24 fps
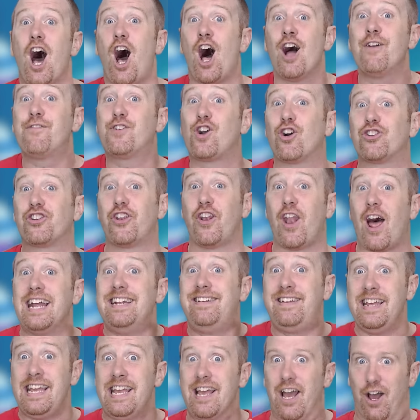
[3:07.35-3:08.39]
I've got an
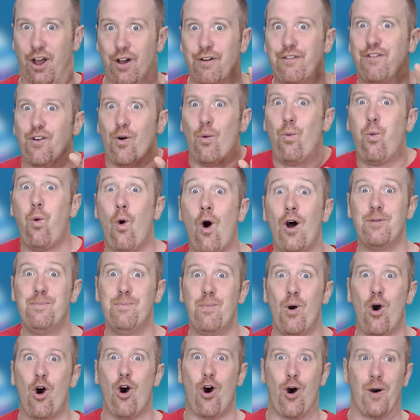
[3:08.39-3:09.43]
idea for one
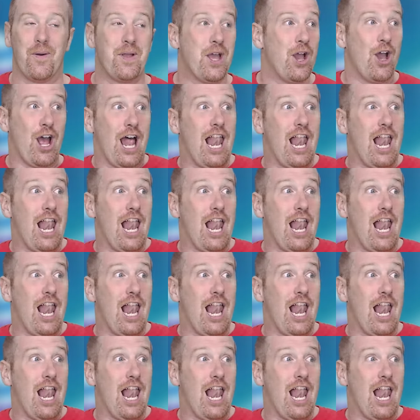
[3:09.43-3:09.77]
more.